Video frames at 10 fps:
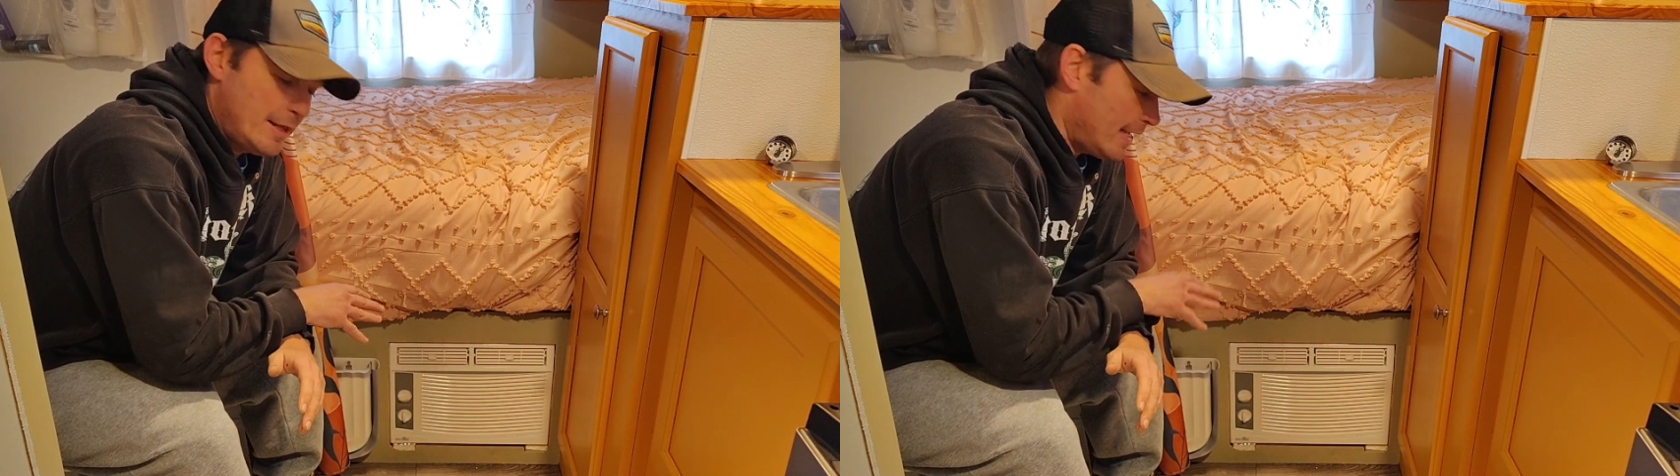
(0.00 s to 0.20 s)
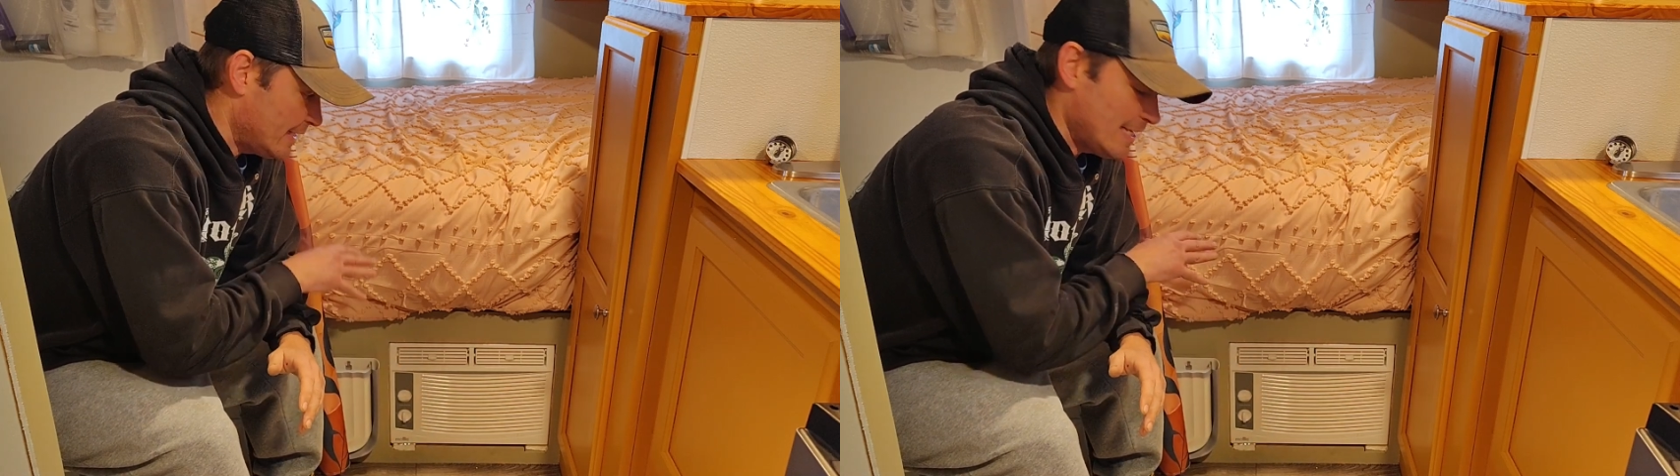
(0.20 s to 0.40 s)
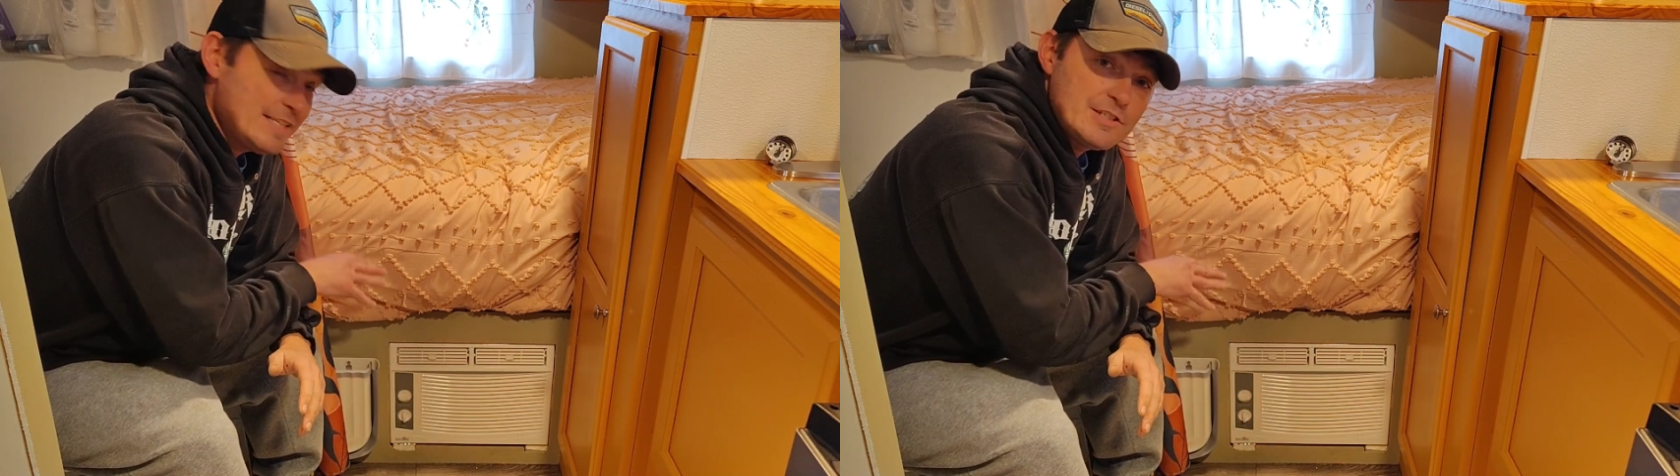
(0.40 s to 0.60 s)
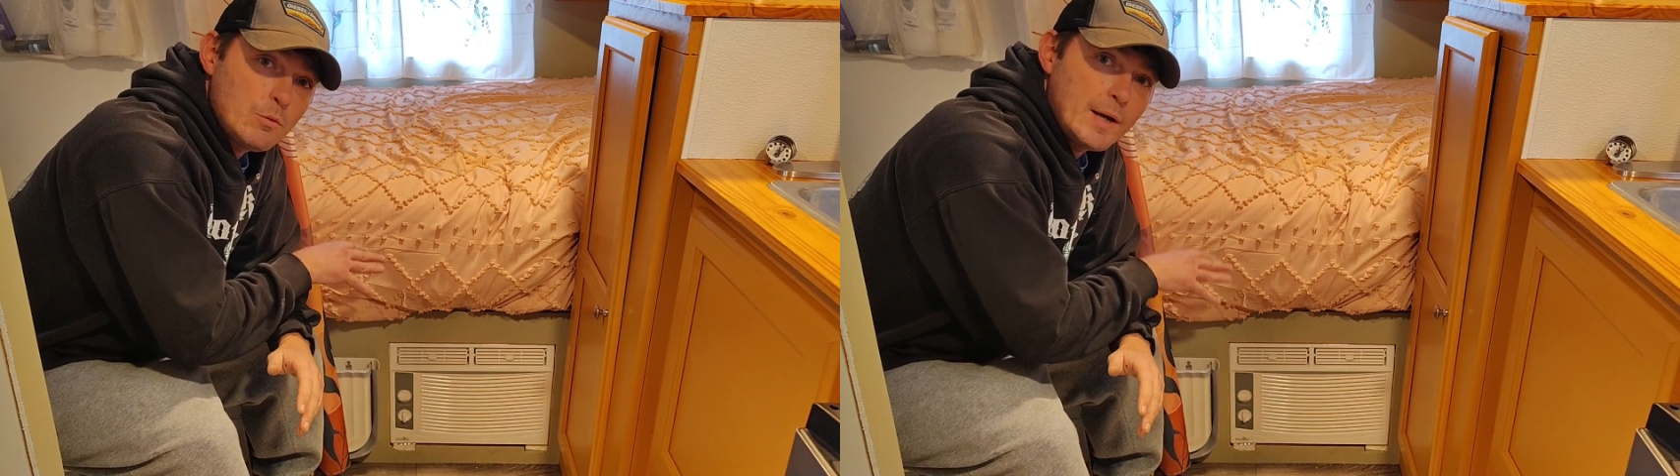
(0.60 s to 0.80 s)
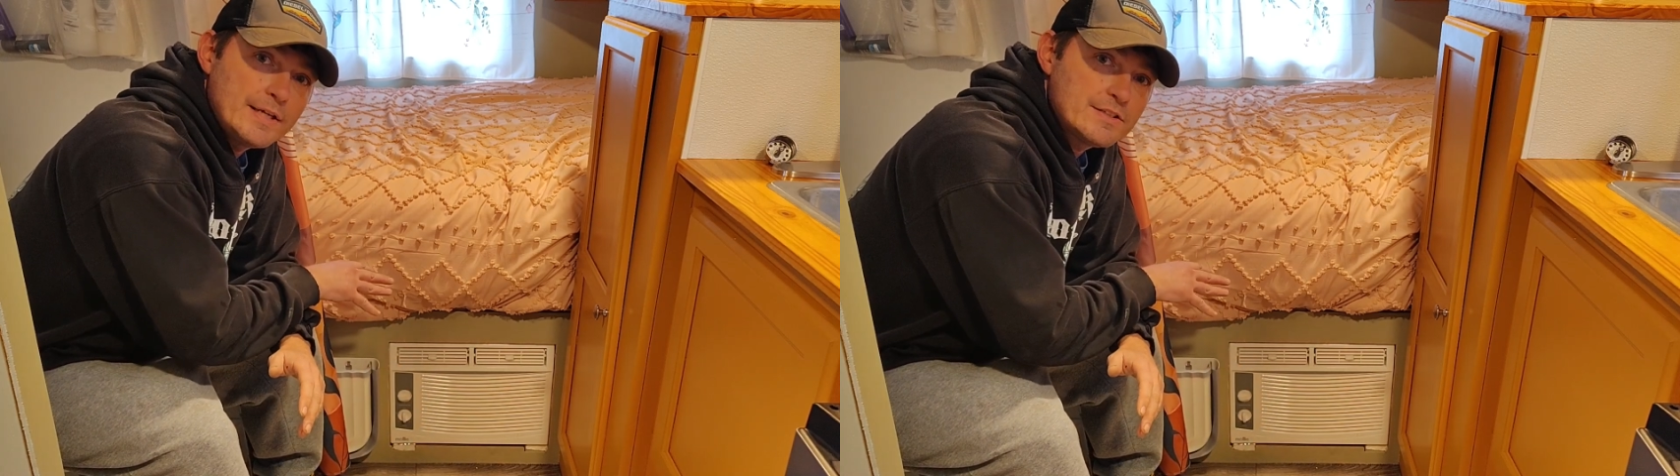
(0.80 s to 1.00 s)
and easy
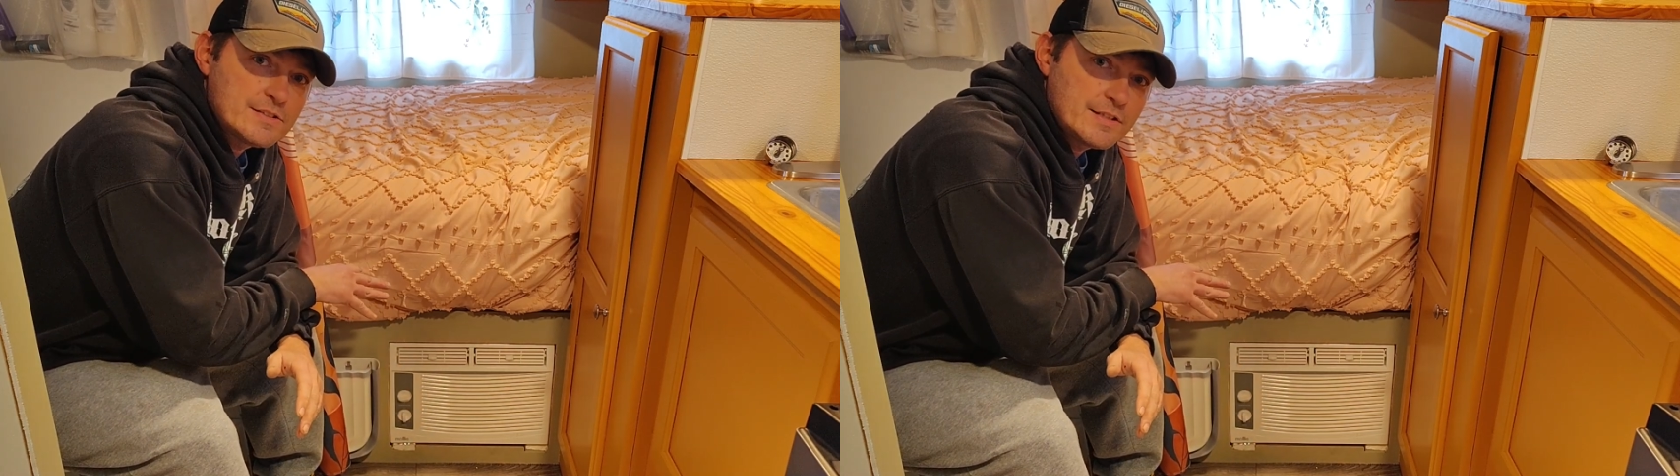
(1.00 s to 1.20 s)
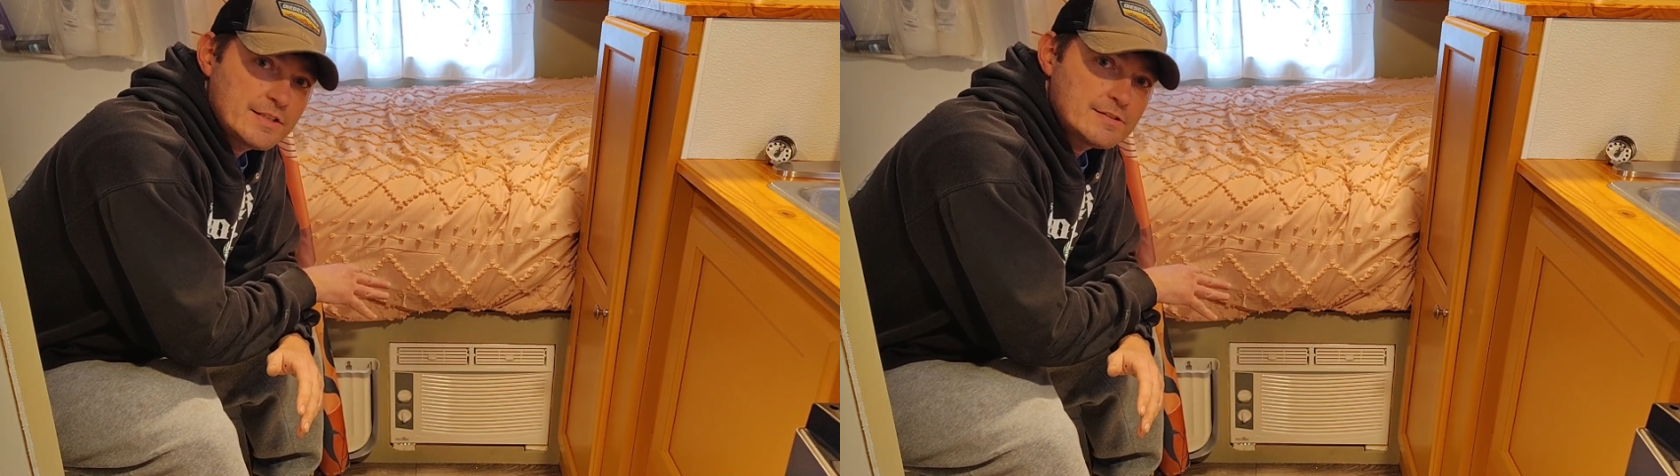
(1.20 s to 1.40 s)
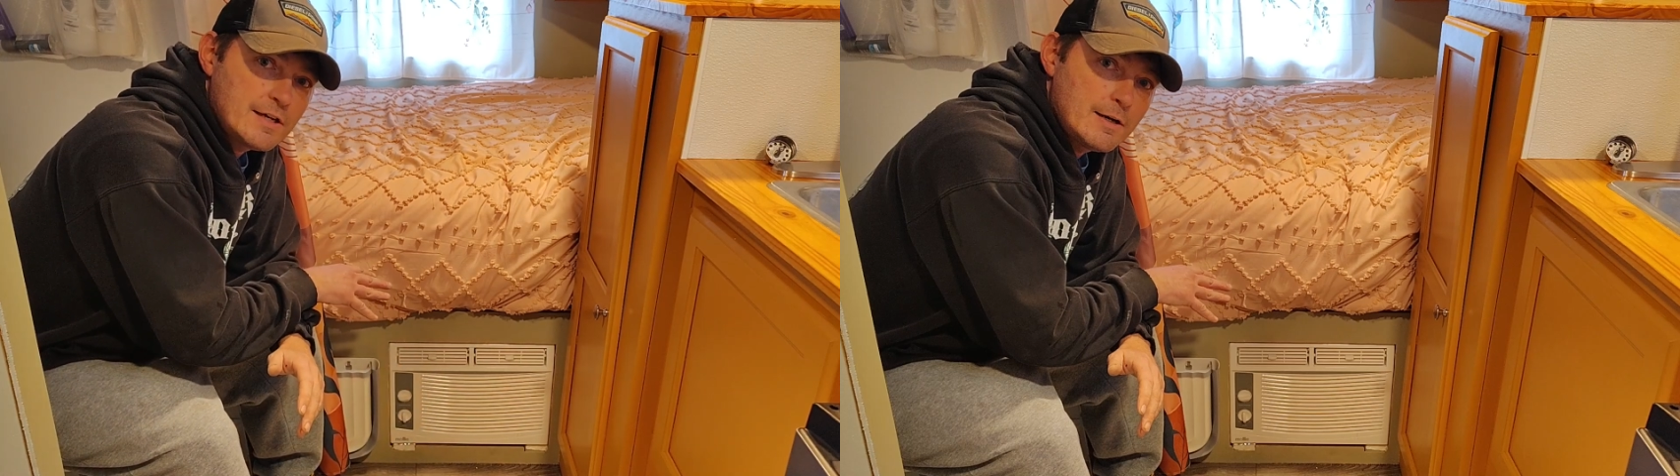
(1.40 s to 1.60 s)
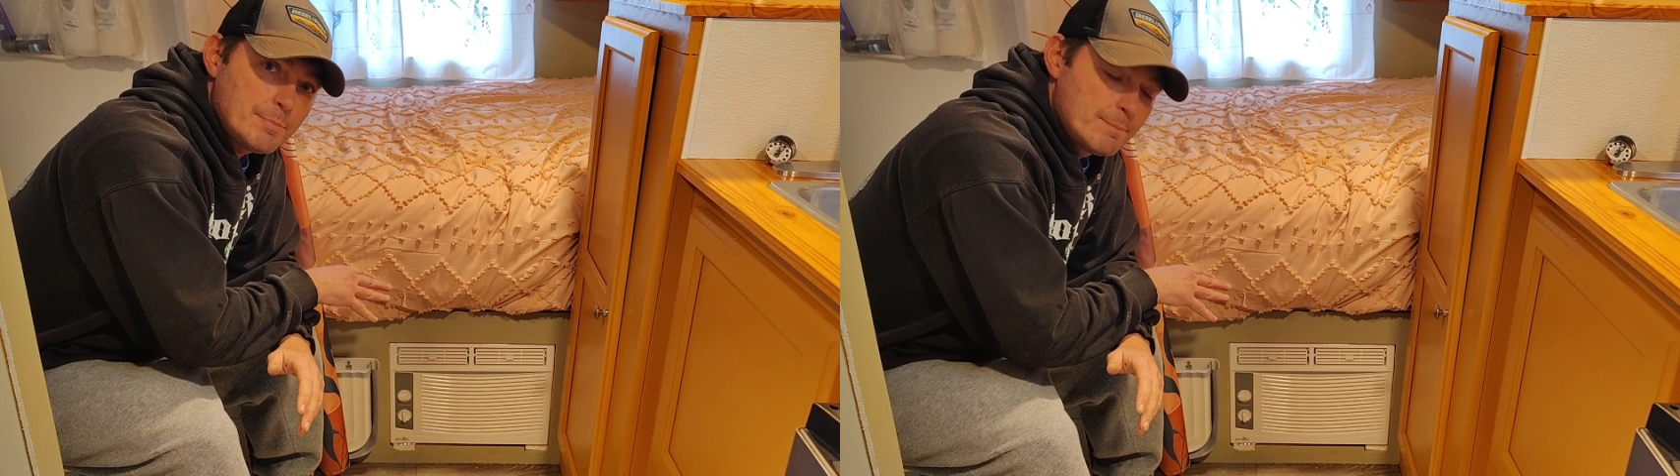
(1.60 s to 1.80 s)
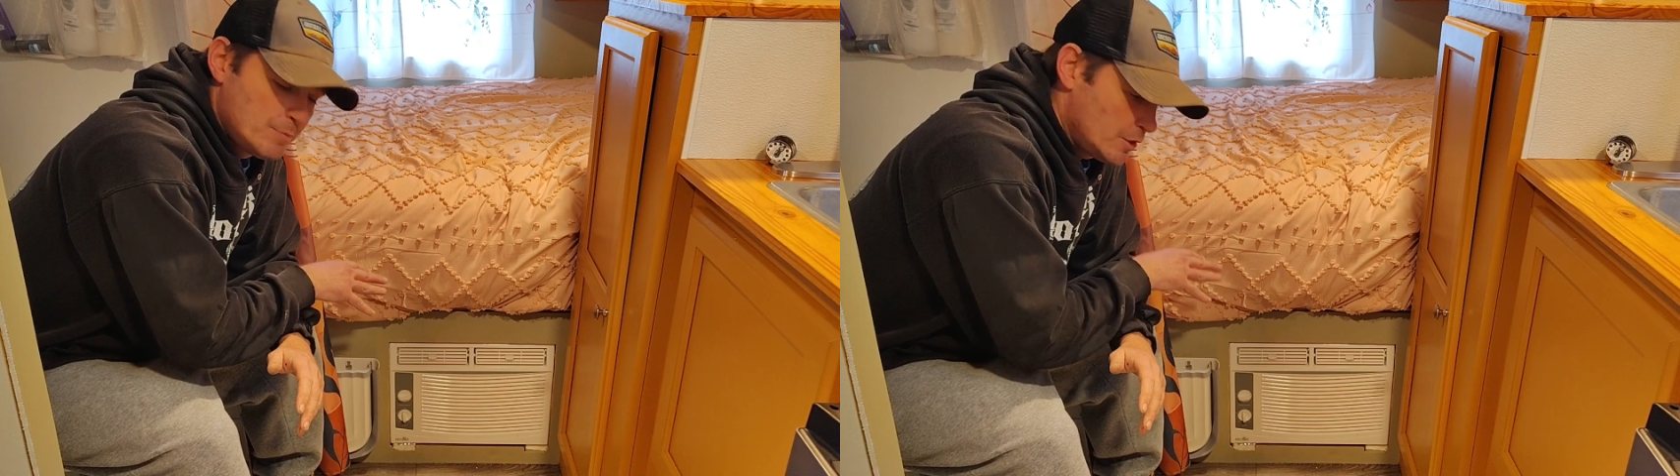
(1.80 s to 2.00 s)
way to set this up
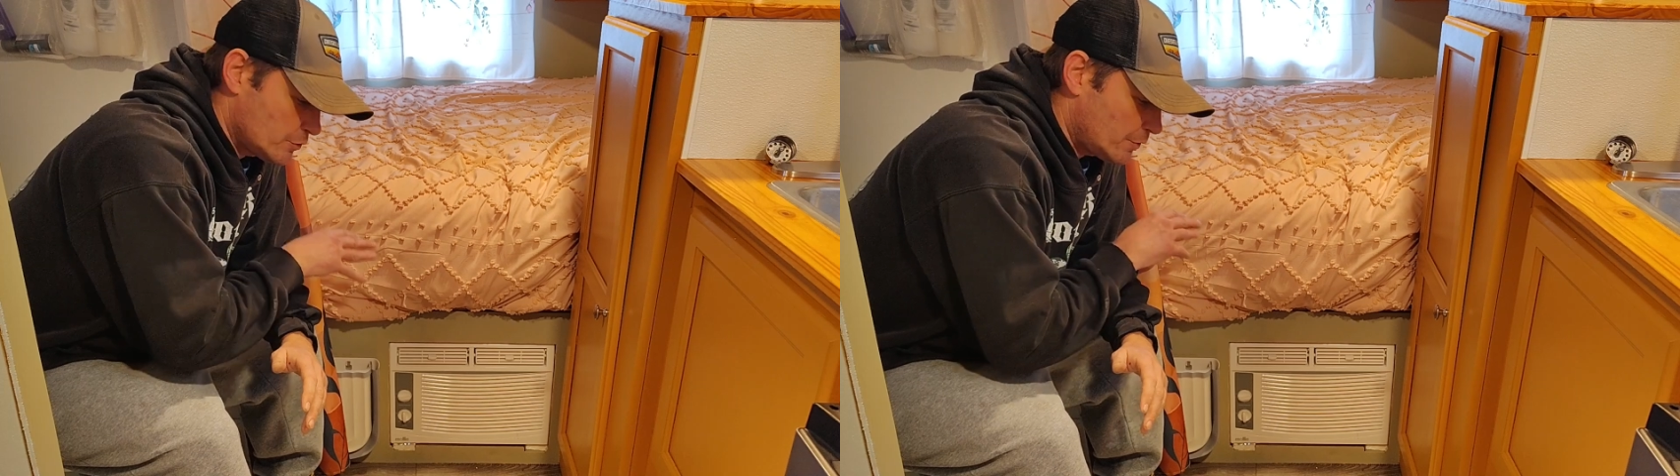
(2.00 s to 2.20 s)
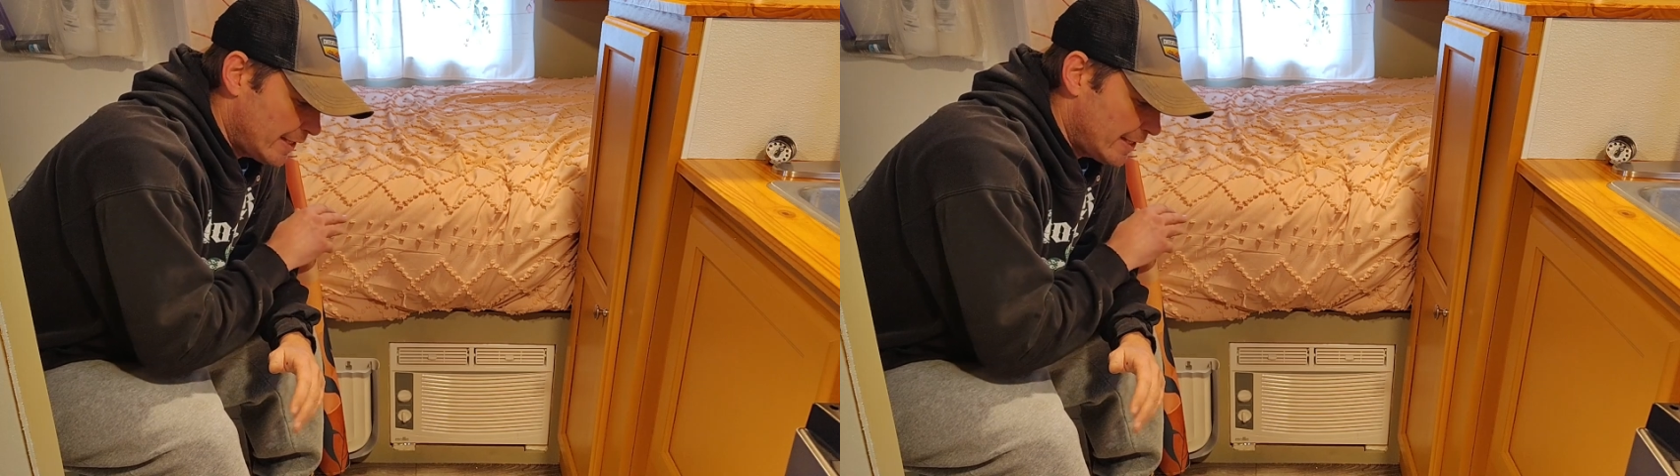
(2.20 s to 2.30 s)
so